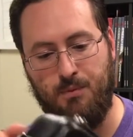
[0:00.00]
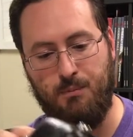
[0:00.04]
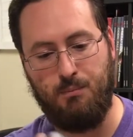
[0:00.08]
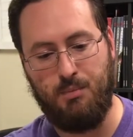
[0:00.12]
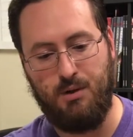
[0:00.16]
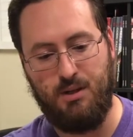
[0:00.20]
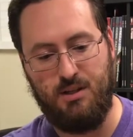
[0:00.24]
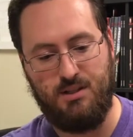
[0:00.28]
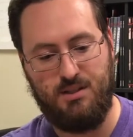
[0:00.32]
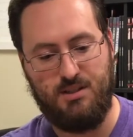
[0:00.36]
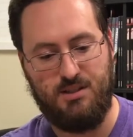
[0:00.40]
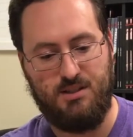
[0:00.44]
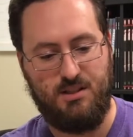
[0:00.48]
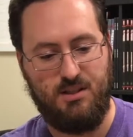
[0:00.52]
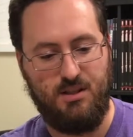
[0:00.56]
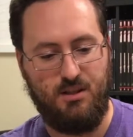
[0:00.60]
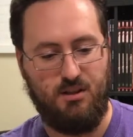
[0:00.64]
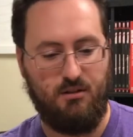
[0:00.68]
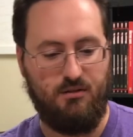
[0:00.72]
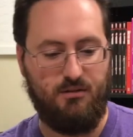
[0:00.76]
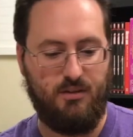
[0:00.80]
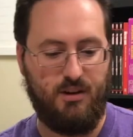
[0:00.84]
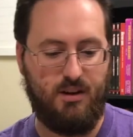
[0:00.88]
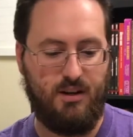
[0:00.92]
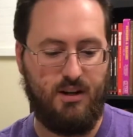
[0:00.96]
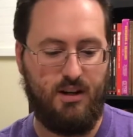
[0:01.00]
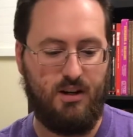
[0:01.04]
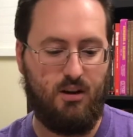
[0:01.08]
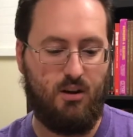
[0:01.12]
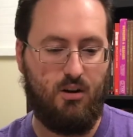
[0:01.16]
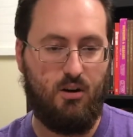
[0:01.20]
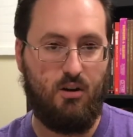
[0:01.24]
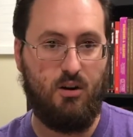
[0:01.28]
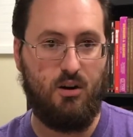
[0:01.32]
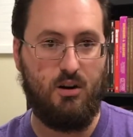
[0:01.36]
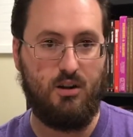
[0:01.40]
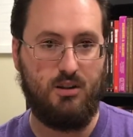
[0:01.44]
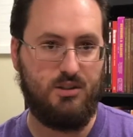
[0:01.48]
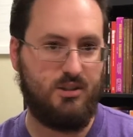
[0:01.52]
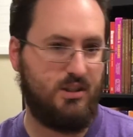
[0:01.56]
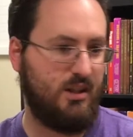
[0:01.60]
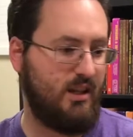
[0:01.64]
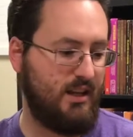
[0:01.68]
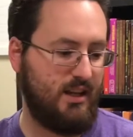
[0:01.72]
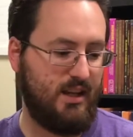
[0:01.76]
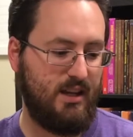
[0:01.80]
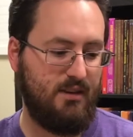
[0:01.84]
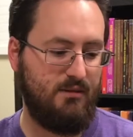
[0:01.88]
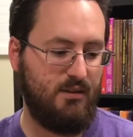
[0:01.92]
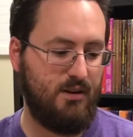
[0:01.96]
But it's still very hard. So
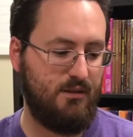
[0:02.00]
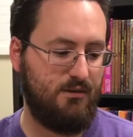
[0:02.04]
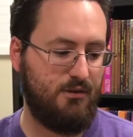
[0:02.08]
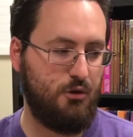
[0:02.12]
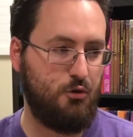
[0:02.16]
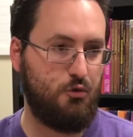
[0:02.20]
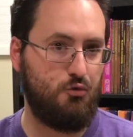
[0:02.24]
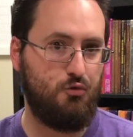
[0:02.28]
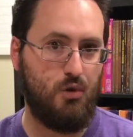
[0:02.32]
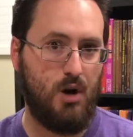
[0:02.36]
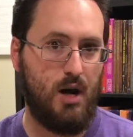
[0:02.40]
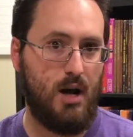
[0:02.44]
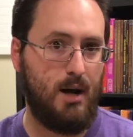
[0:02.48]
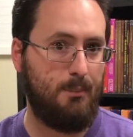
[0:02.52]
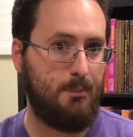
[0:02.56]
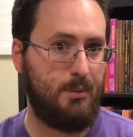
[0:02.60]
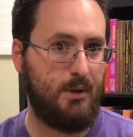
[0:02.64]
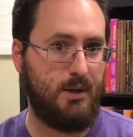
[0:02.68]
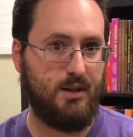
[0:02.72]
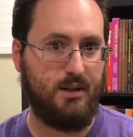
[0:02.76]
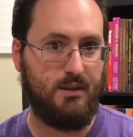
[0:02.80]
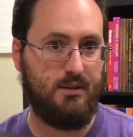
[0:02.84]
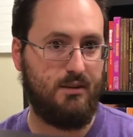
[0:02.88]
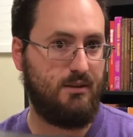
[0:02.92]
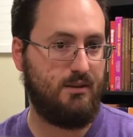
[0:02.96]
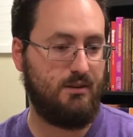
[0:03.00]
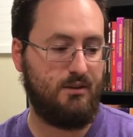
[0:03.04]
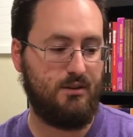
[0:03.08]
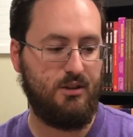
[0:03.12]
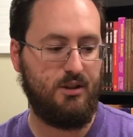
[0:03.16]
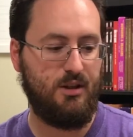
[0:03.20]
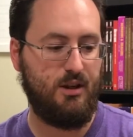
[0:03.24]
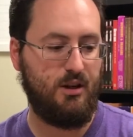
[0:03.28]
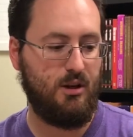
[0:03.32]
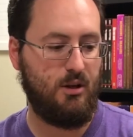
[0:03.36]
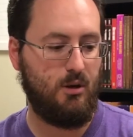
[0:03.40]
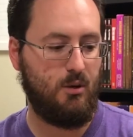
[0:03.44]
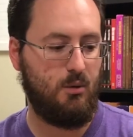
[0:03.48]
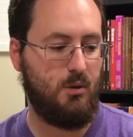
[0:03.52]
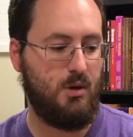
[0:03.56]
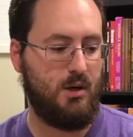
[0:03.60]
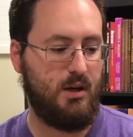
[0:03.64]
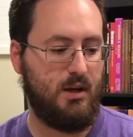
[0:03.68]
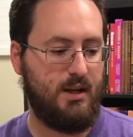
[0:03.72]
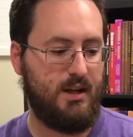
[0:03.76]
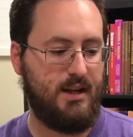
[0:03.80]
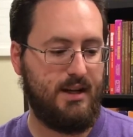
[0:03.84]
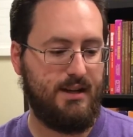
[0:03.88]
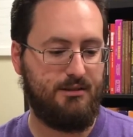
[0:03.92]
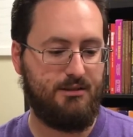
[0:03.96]
like even if you drop it, you know,
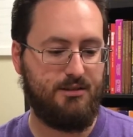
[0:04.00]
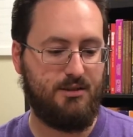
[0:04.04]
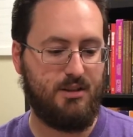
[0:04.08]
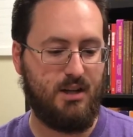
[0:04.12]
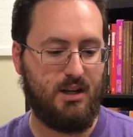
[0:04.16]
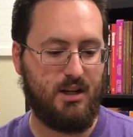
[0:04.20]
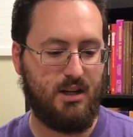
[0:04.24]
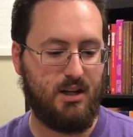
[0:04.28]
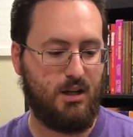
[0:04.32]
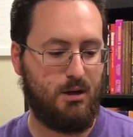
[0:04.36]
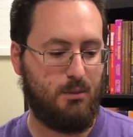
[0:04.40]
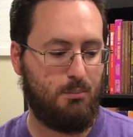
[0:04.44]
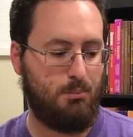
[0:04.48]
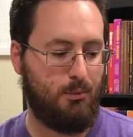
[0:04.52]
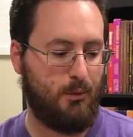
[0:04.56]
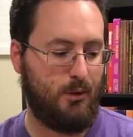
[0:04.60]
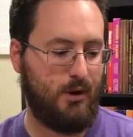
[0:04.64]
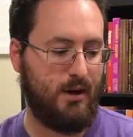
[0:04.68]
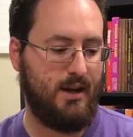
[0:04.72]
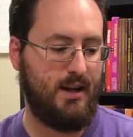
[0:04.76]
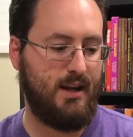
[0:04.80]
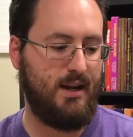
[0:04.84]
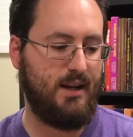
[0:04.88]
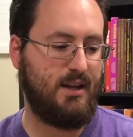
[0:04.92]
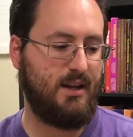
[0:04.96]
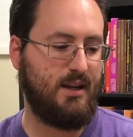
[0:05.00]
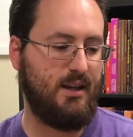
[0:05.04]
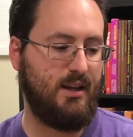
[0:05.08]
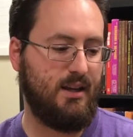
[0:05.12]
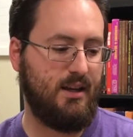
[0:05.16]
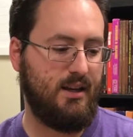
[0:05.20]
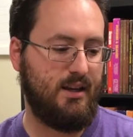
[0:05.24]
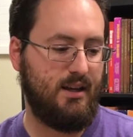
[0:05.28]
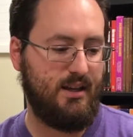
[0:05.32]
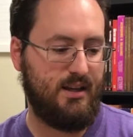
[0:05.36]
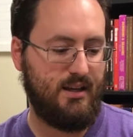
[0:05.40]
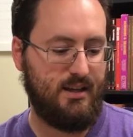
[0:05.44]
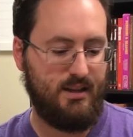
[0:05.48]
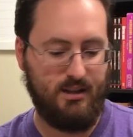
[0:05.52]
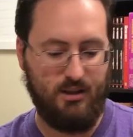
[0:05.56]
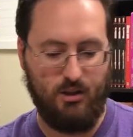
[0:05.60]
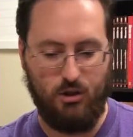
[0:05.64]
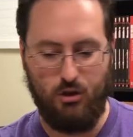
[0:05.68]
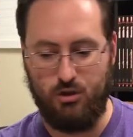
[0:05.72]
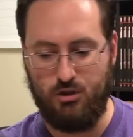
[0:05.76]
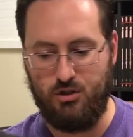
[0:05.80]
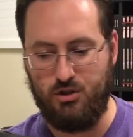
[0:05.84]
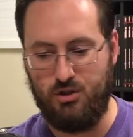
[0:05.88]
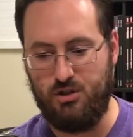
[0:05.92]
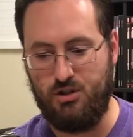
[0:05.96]
it's not going to break. It
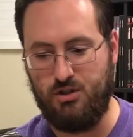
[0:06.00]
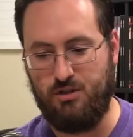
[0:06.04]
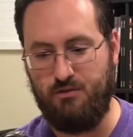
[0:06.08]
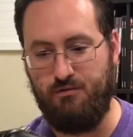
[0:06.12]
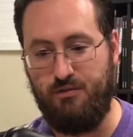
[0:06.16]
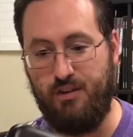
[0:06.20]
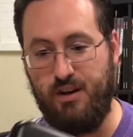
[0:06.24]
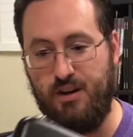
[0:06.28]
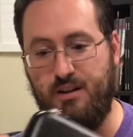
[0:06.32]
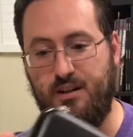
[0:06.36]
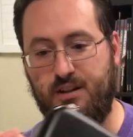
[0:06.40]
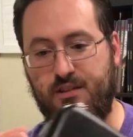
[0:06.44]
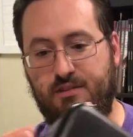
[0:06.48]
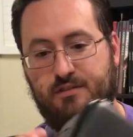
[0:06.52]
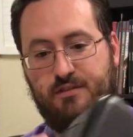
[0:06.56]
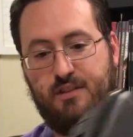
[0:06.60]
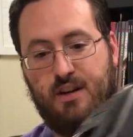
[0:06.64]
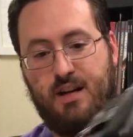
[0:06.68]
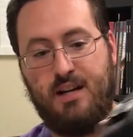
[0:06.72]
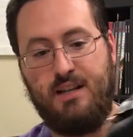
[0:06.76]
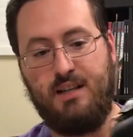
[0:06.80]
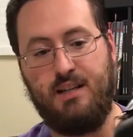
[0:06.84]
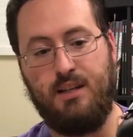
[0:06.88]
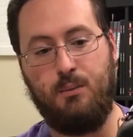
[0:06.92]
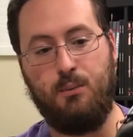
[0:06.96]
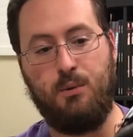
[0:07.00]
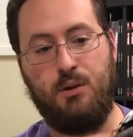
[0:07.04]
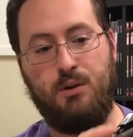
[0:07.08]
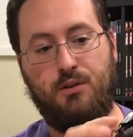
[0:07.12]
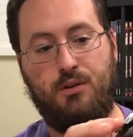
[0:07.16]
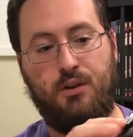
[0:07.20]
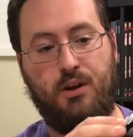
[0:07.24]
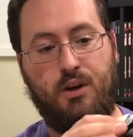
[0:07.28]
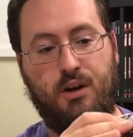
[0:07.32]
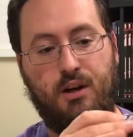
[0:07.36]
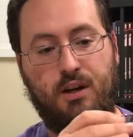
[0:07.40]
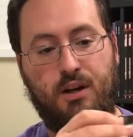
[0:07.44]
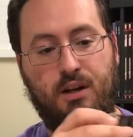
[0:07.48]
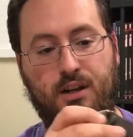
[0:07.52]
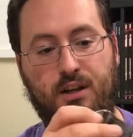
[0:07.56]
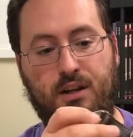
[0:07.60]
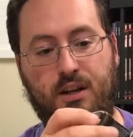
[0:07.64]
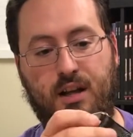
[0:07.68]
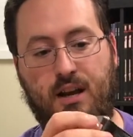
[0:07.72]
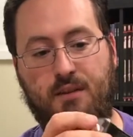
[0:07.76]
looks very finely well done.